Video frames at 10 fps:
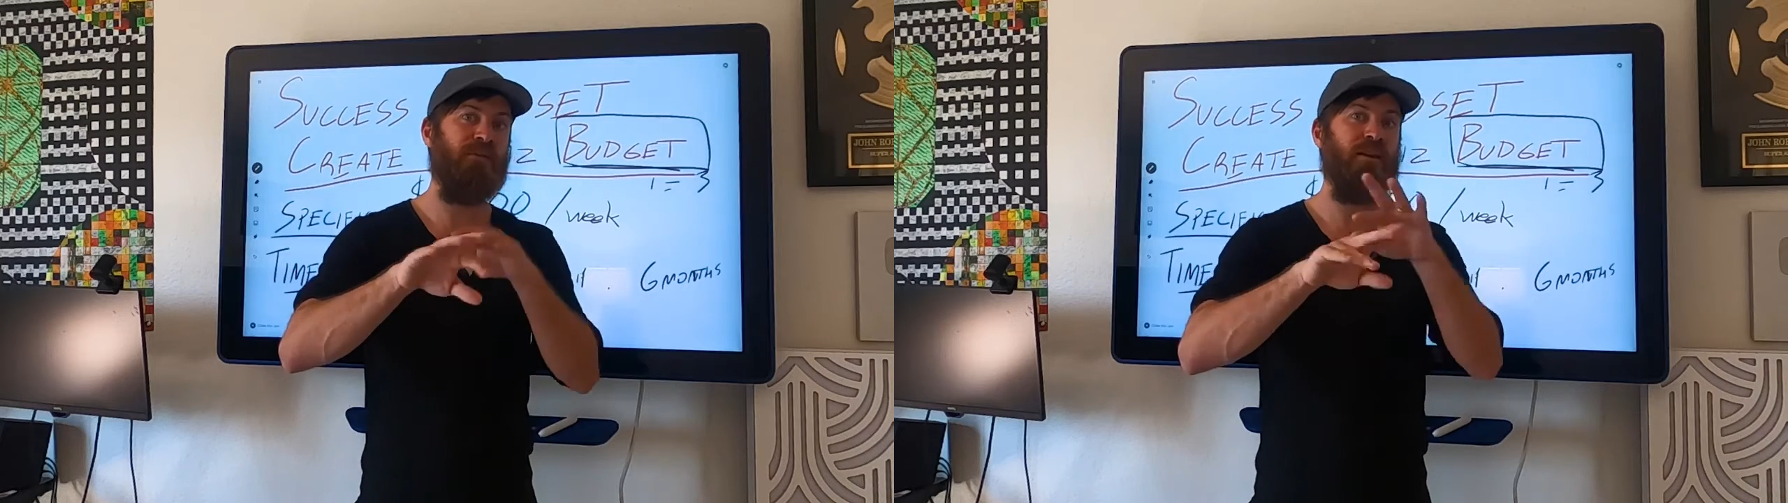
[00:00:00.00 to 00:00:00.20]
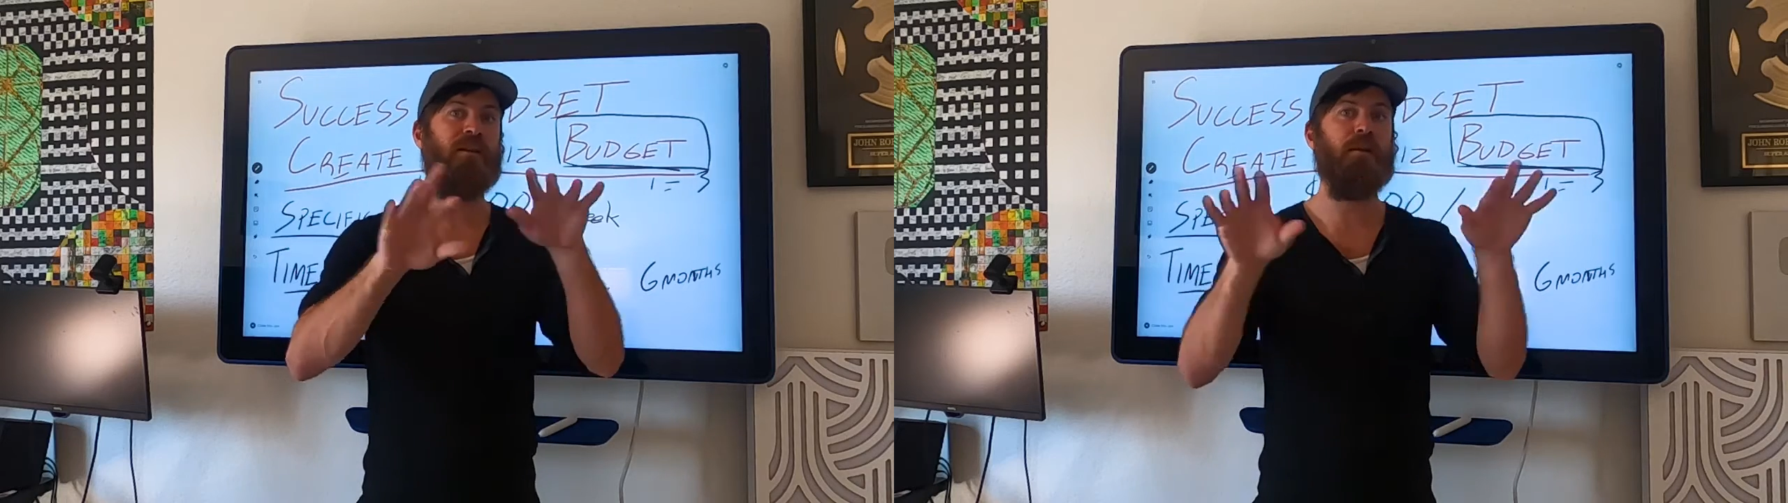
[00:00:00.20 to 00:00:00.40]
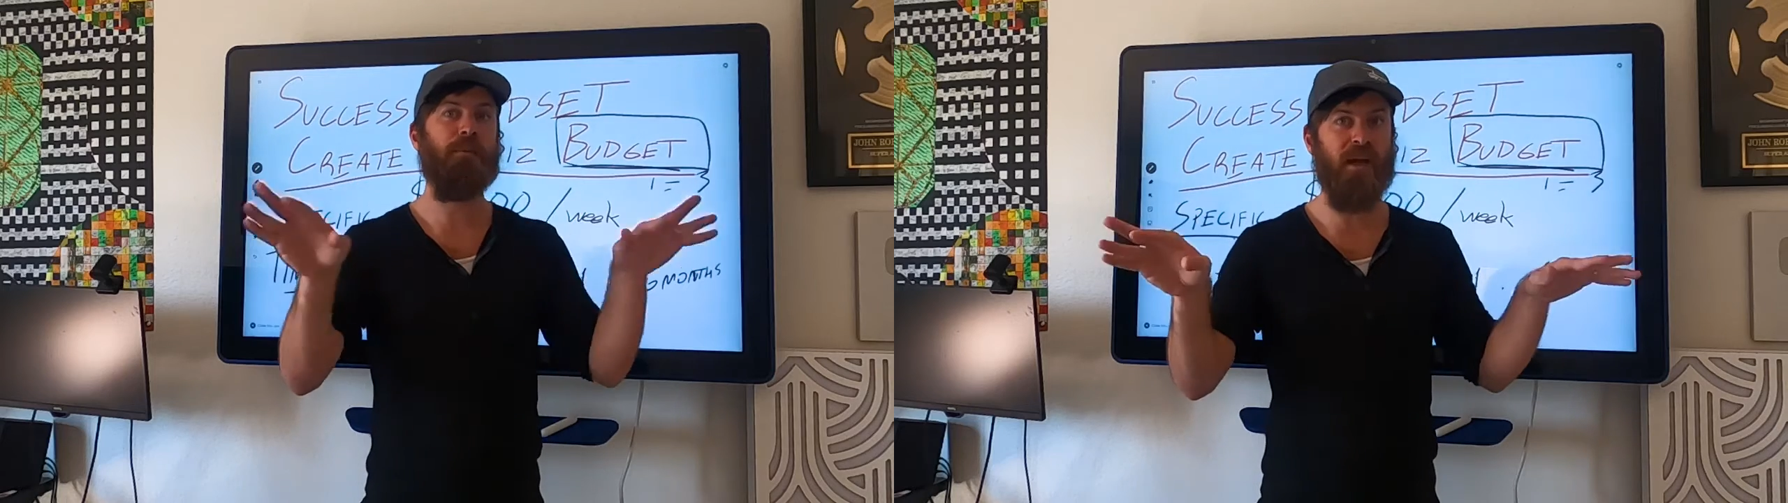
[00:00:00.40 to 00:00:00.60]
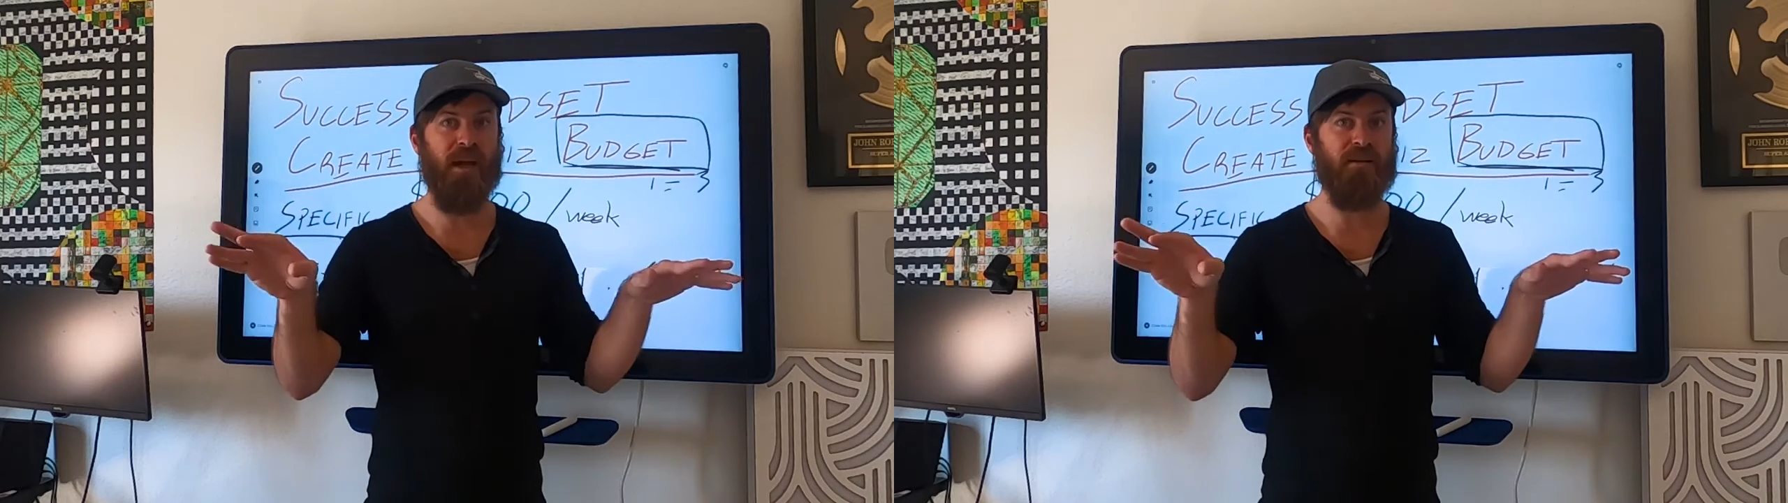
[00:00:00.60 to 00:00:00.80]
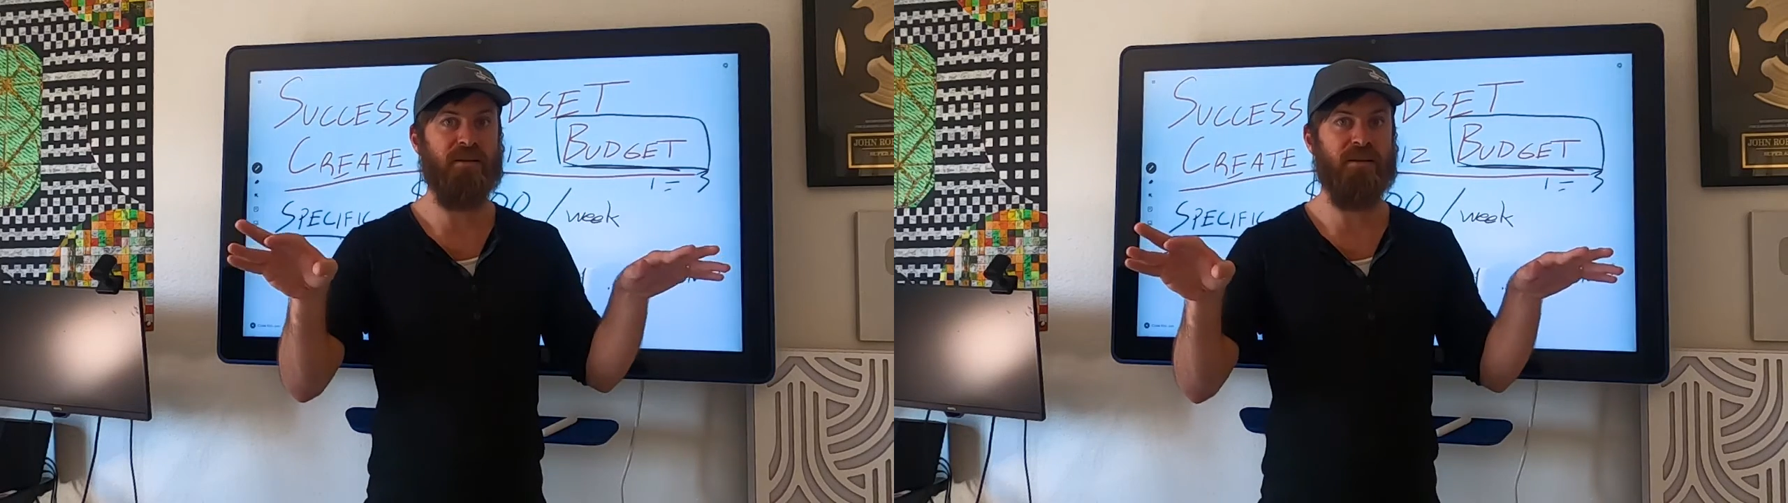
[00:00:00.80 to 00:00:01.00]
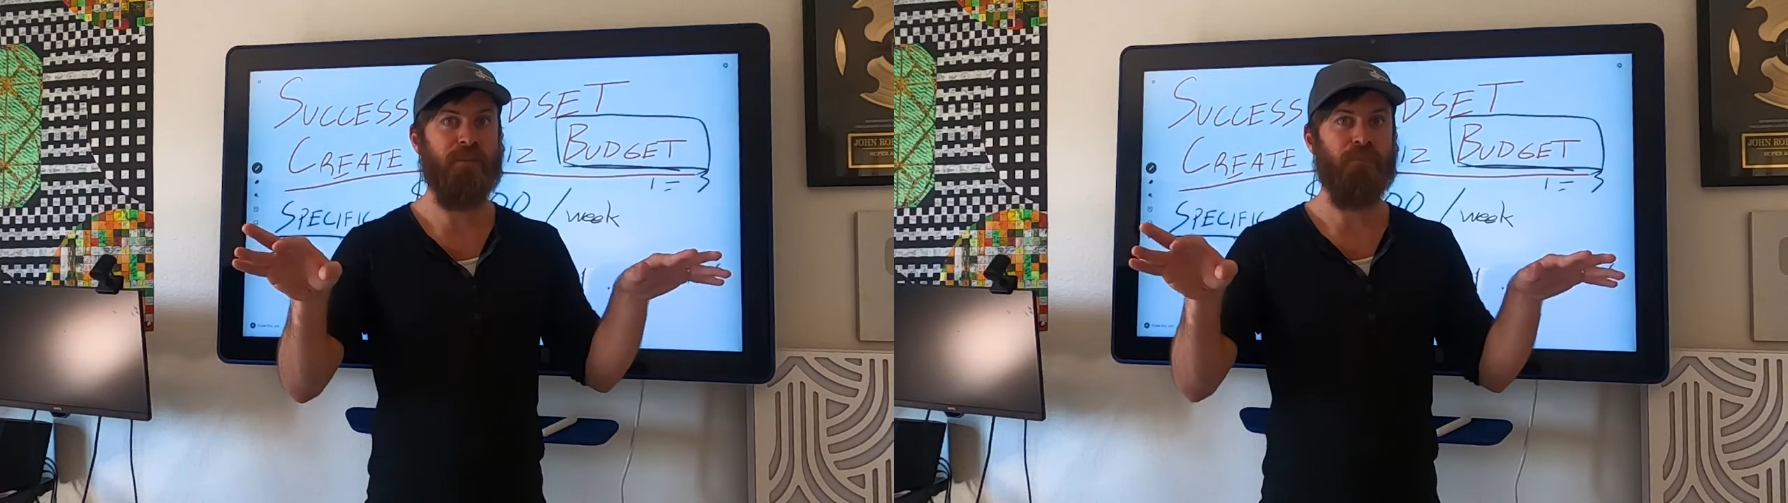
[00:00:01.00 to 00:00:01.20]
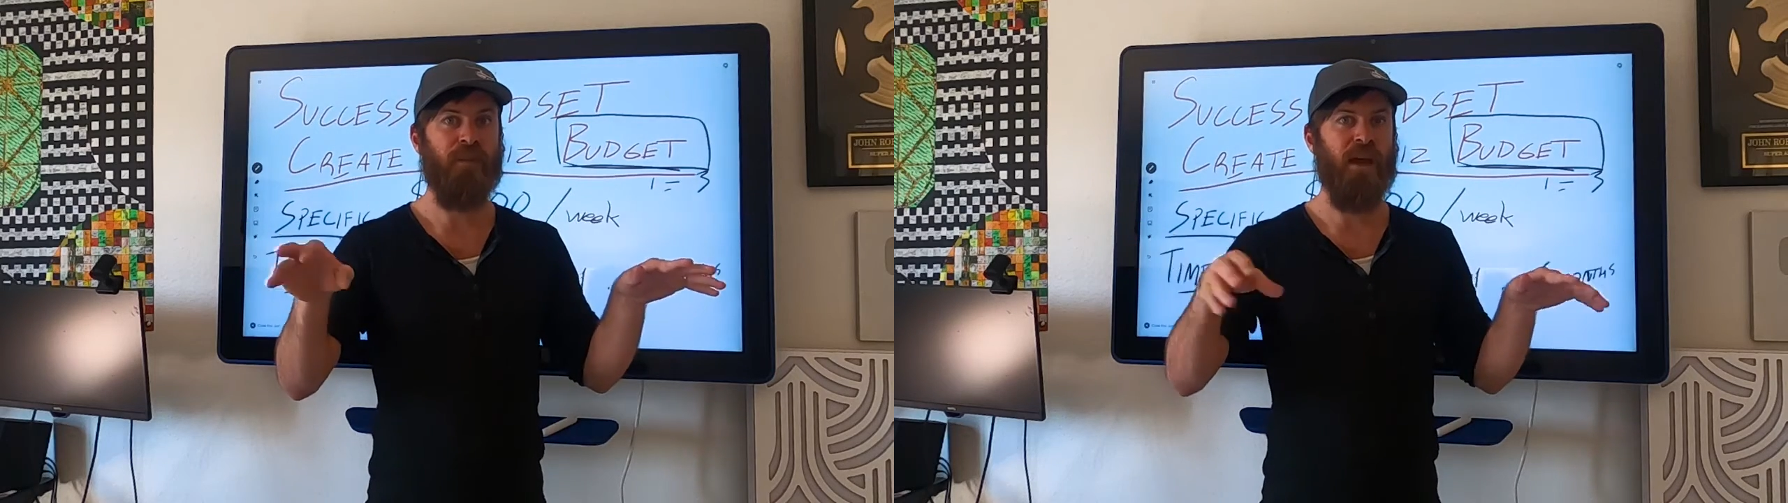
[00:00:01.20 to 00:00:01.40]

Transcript: fill in the blanks